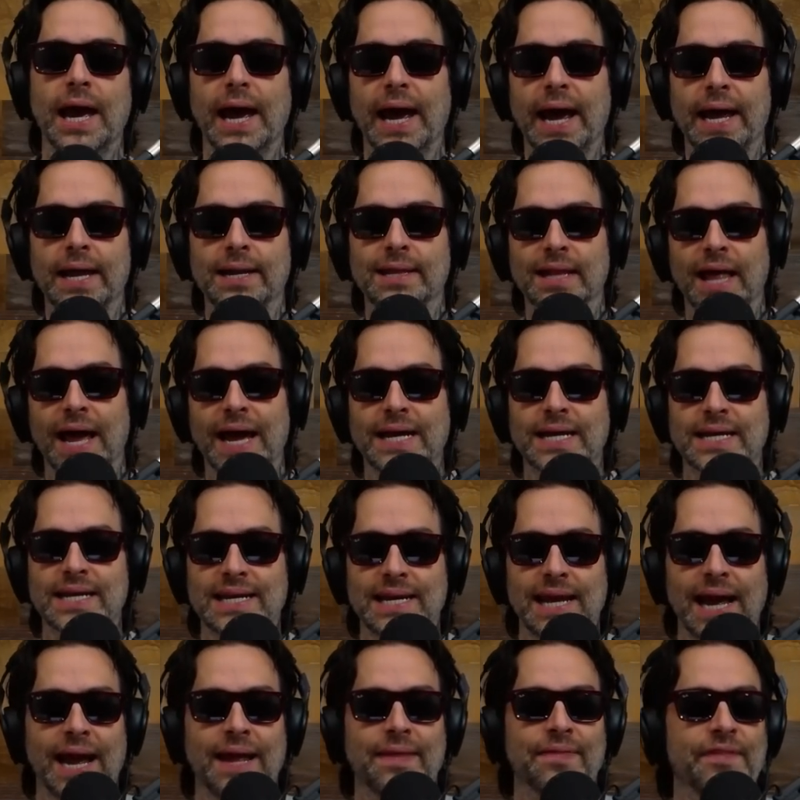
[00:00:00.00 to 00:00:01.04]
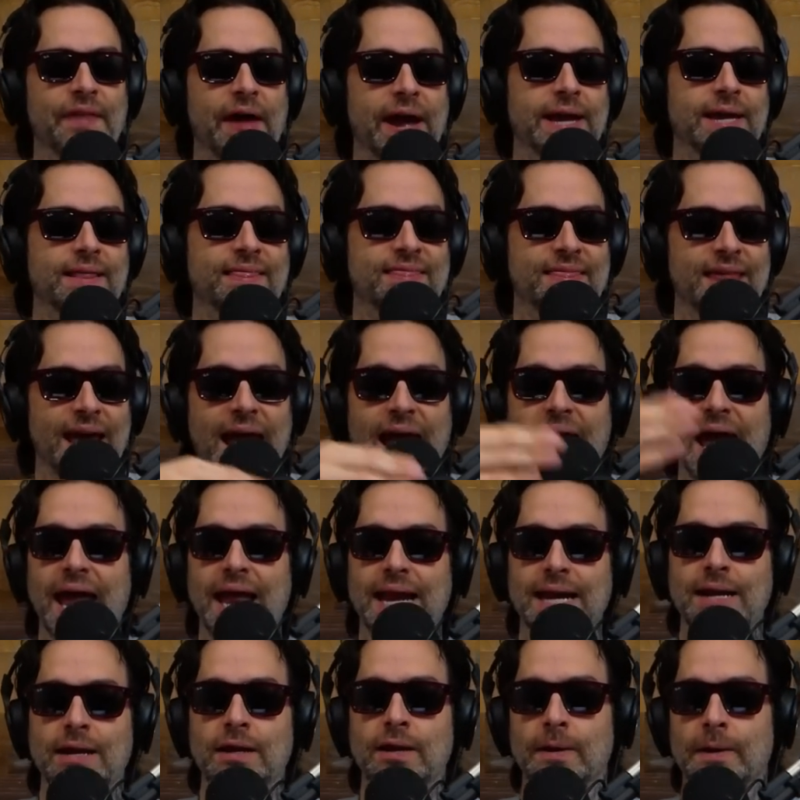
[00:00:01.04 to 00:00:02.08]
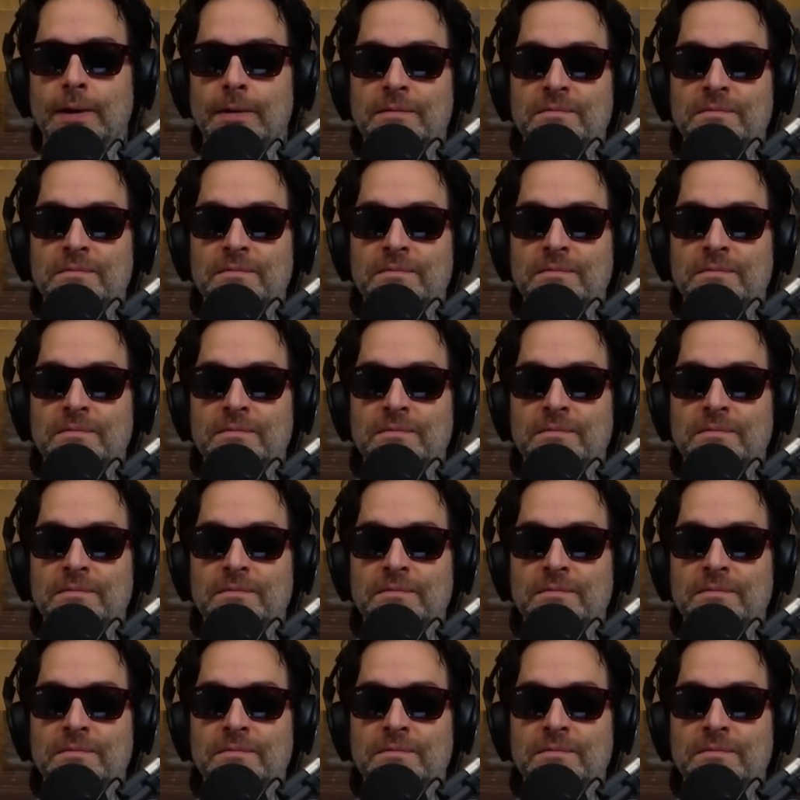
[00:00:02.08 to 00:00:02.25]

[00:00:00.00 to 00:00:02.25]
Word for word: And like and like then